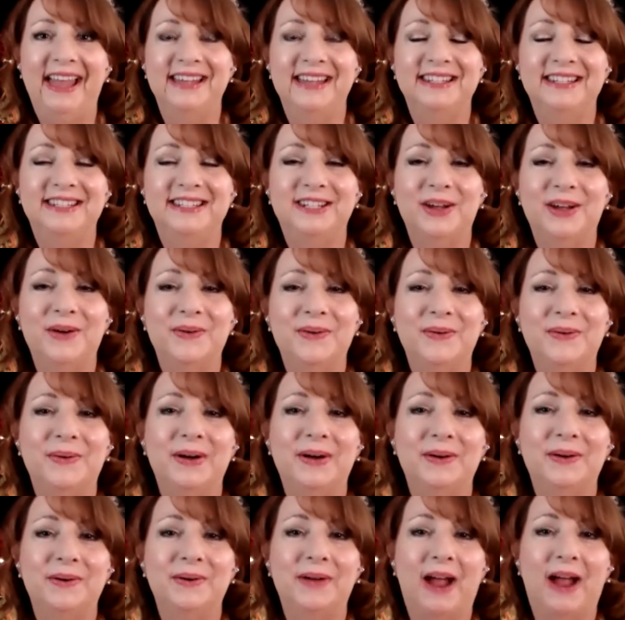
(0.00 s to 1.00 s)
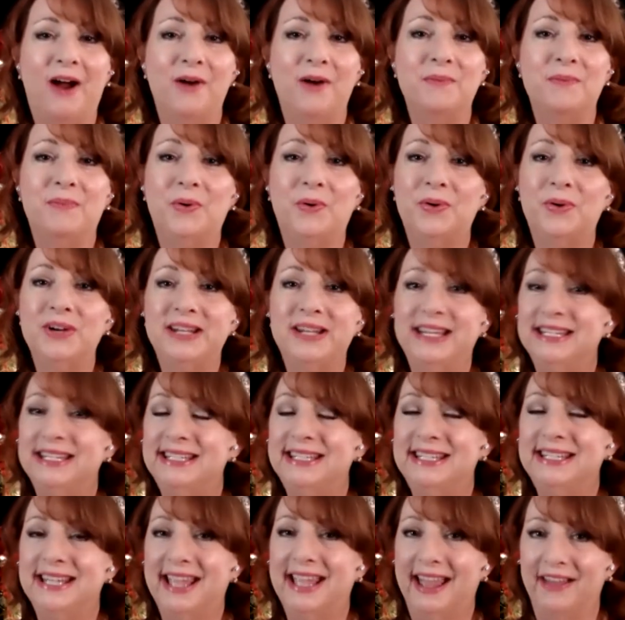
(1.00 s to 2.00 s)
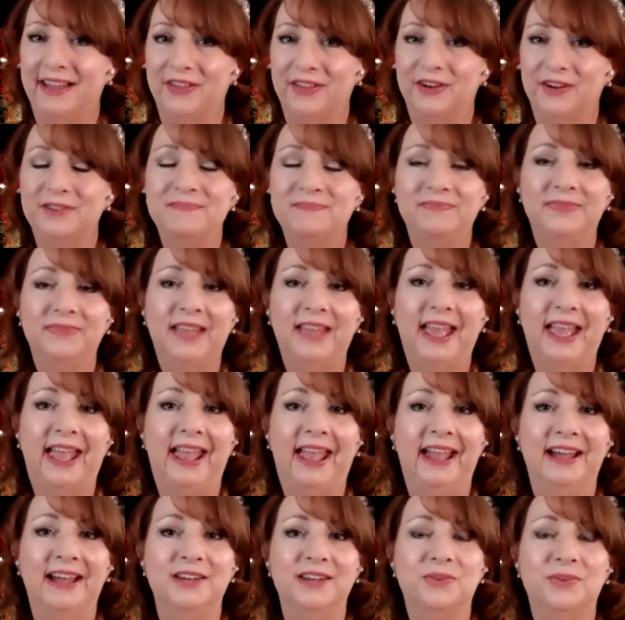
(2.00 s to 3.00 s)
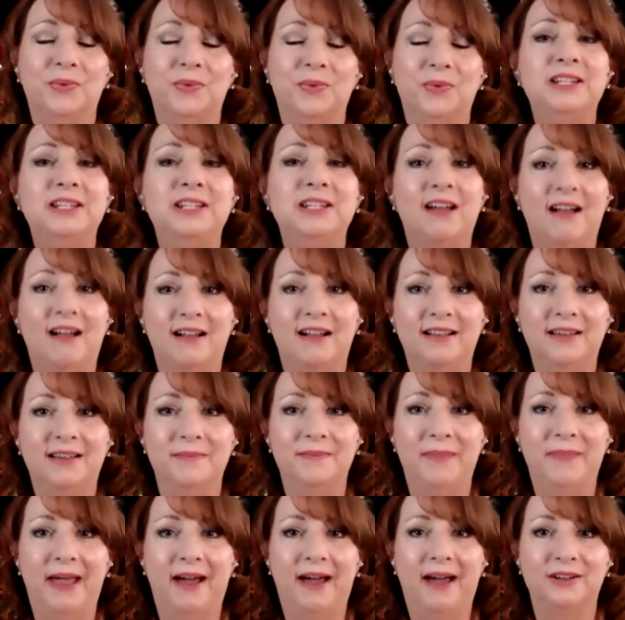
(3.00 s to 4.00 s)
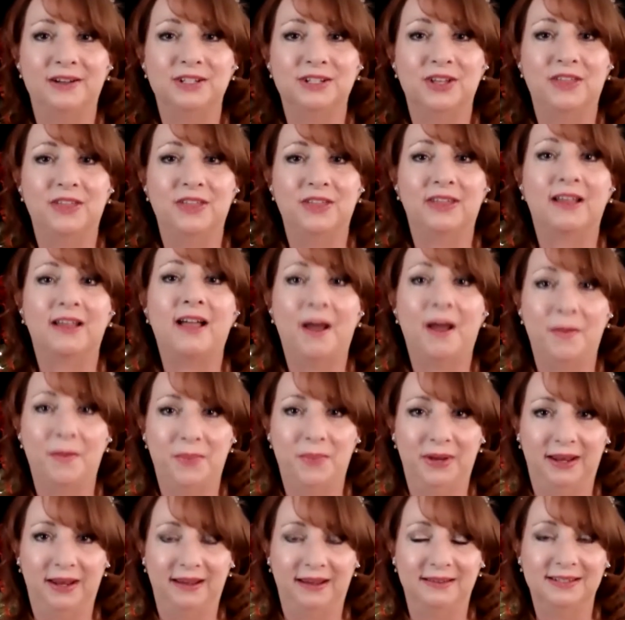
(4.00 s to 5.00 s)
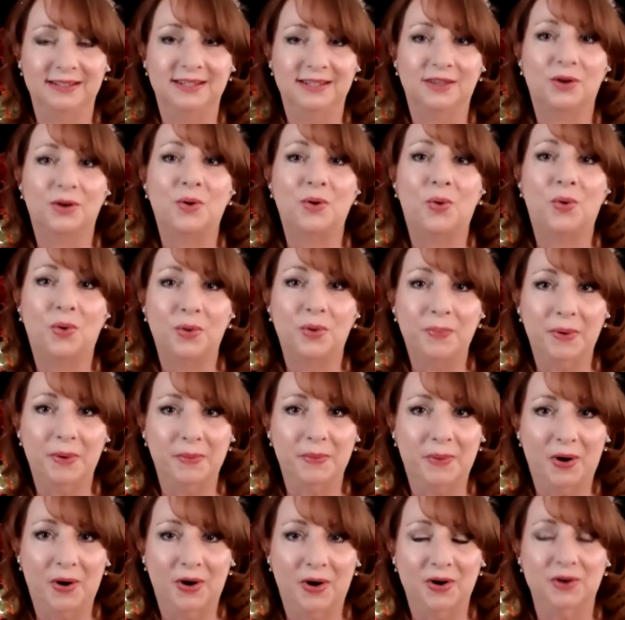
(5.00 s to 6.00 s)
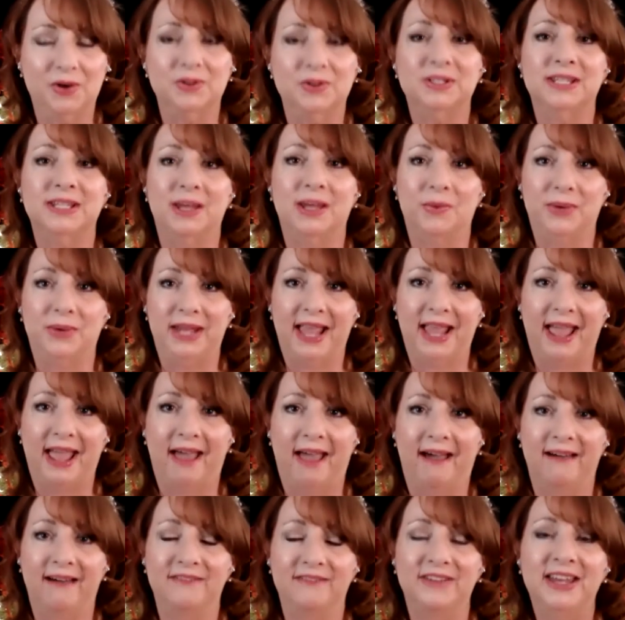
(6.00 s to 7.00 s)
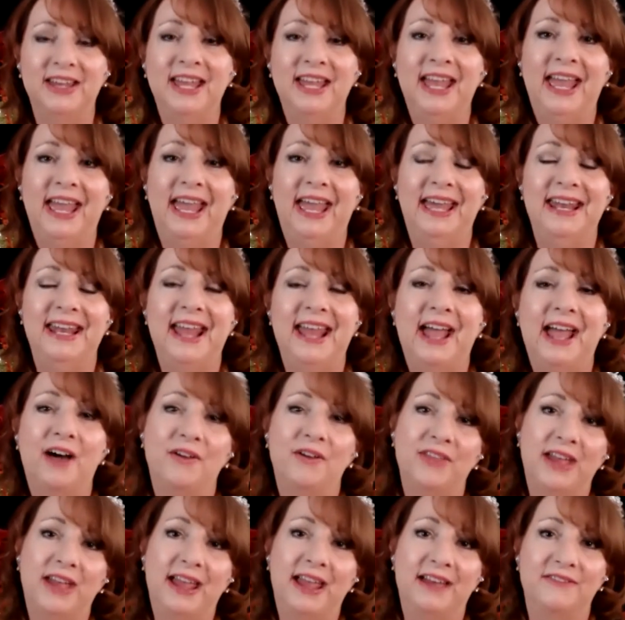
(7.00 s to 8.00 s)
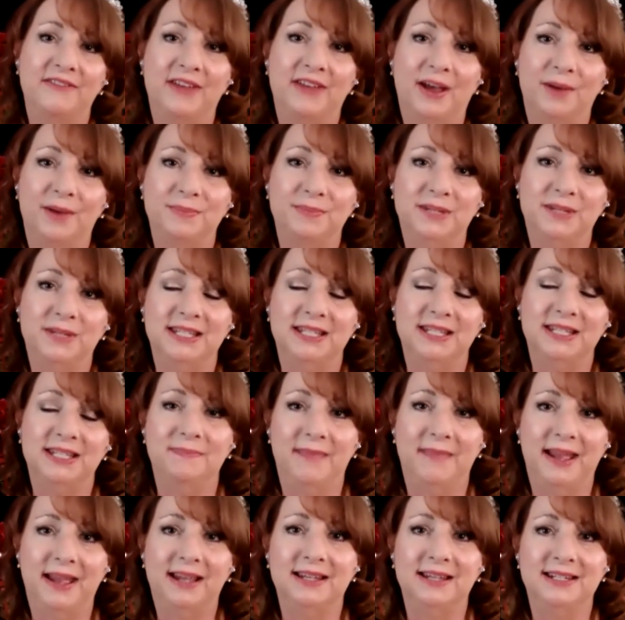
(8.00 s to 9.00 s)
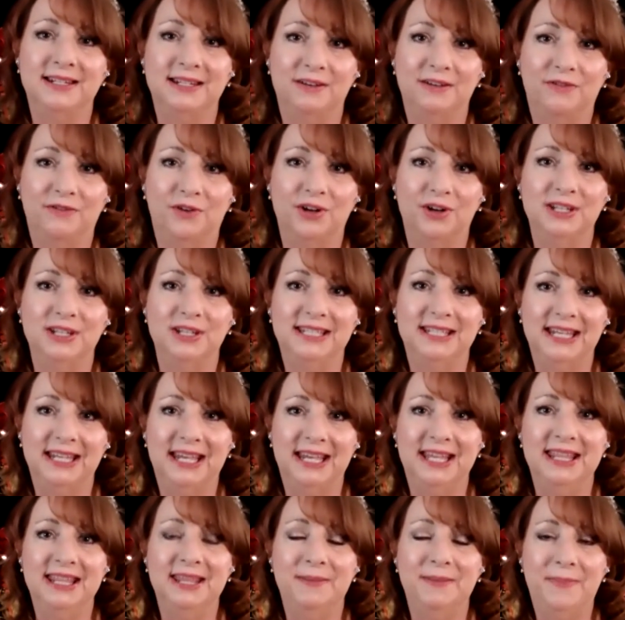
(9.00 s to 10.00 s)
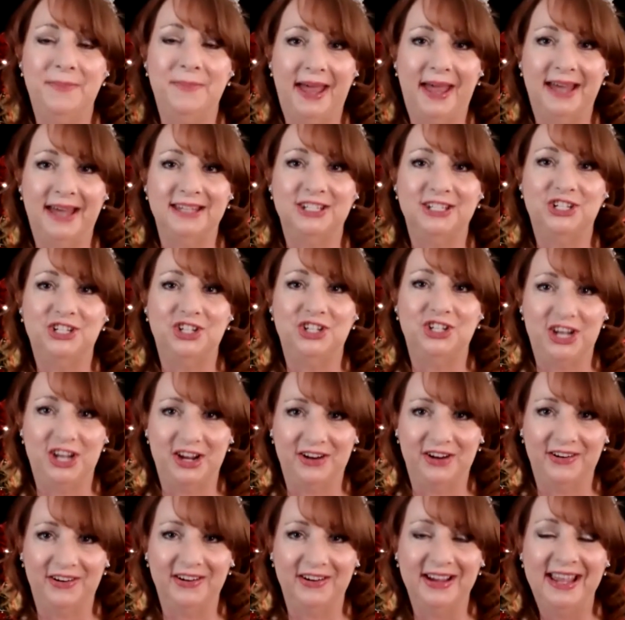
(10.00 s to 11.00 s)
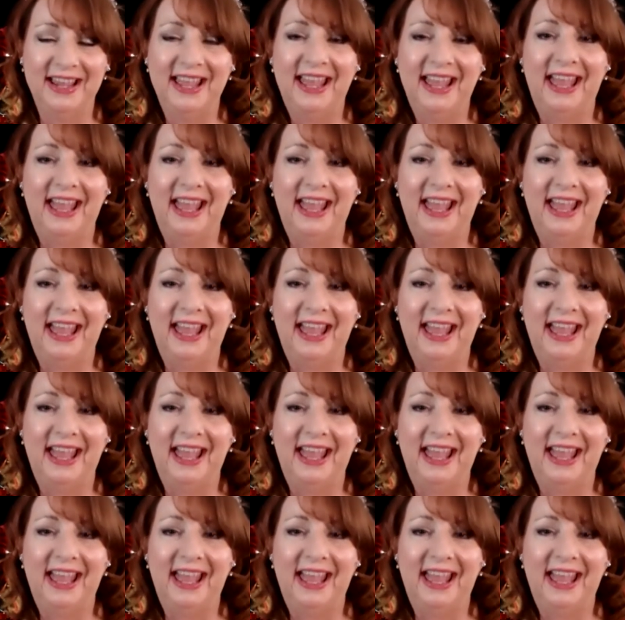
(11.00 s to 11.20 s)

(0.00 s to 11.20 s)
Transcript: So our board gets together and we talk about the companies, the corporate partners that we have, and how they have helped us make a difference in the past year.